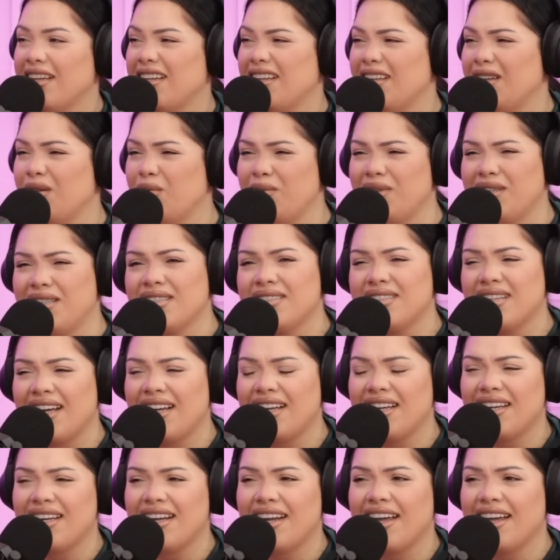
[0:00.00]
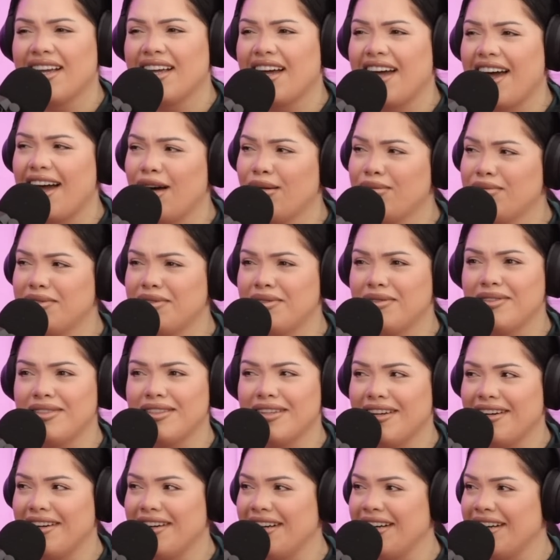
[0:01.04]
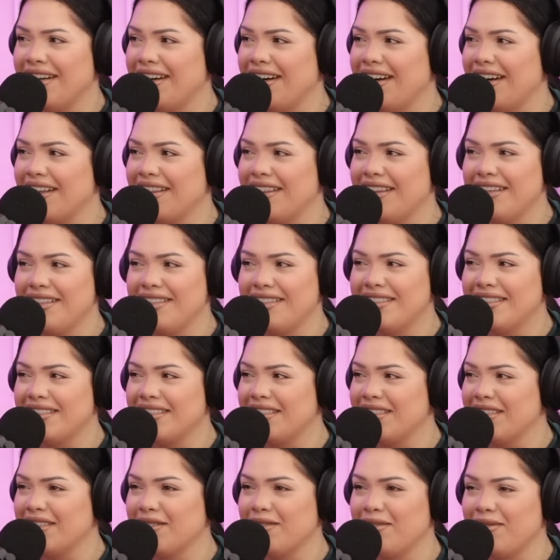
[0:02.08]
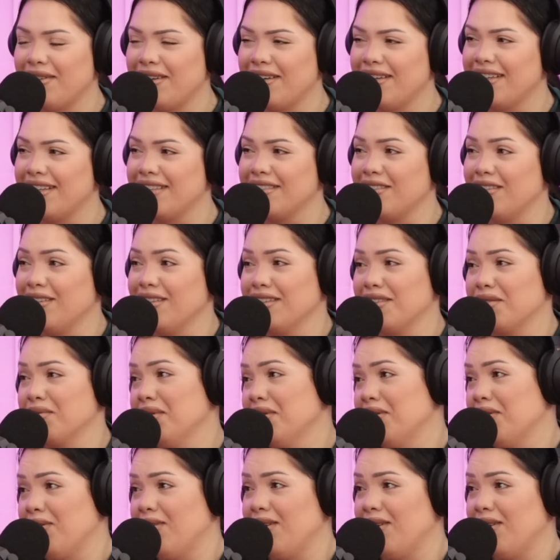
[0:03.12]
And then we just ended absolutely not. I think she's going to go on as long as we go